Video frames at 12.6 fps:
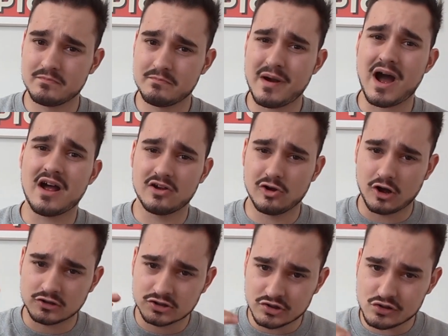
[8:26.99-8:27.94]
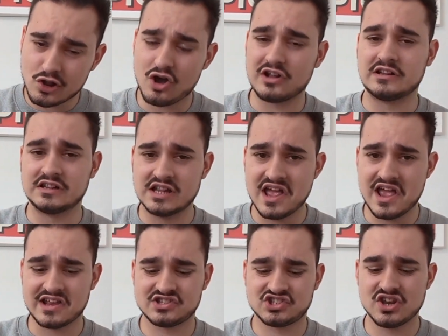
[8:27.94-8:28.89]
but a lot
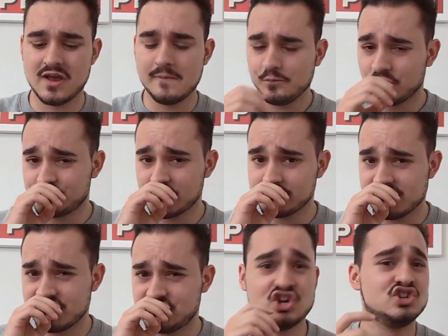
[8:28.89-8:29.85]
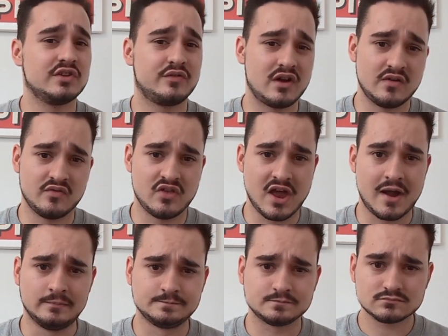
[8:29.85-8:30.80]
less in terms of the ginger flavour there.